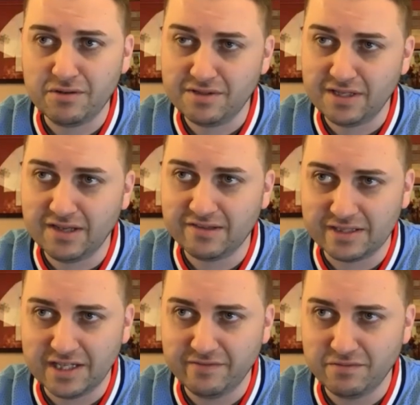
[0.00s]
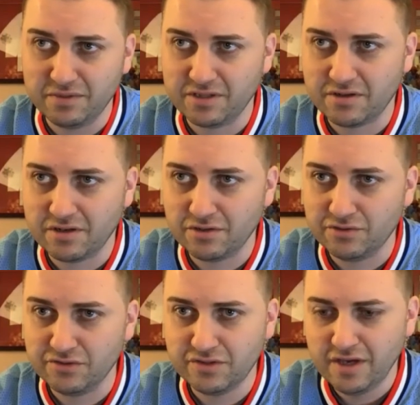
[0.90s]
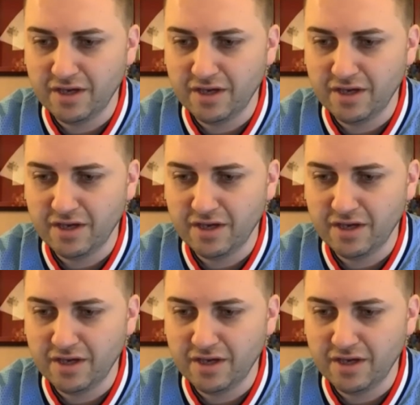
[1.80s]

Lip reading: 2011 with the Cardinals,